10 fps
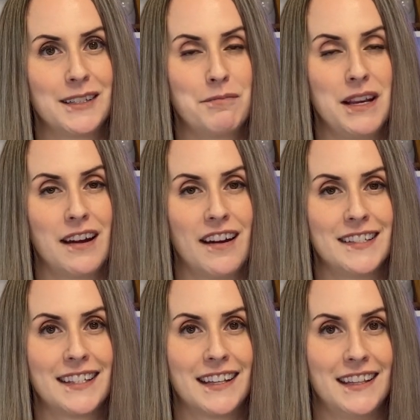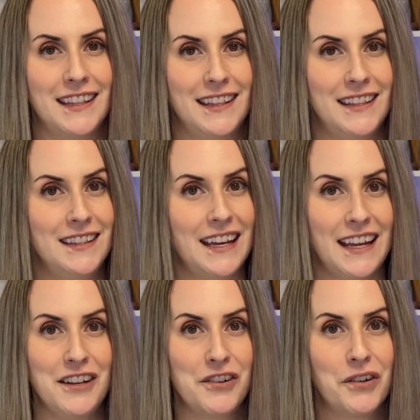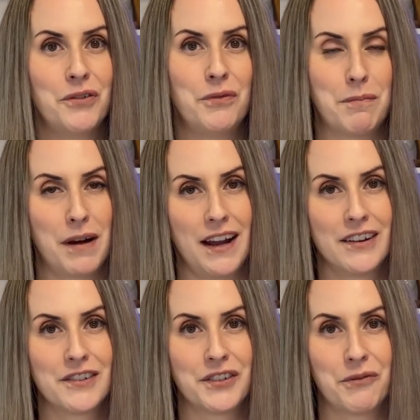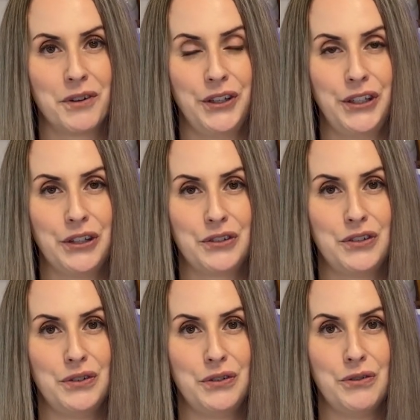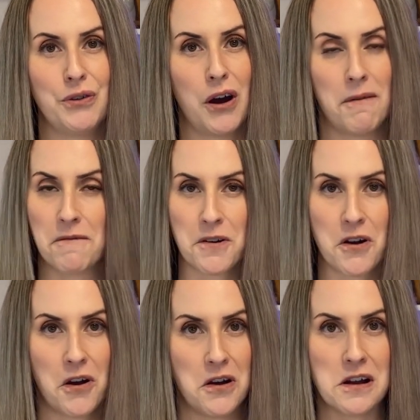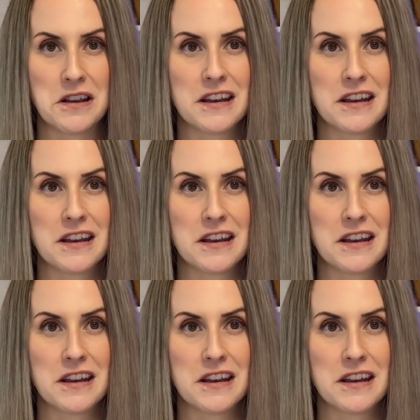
because they know what buyers are willing to offer on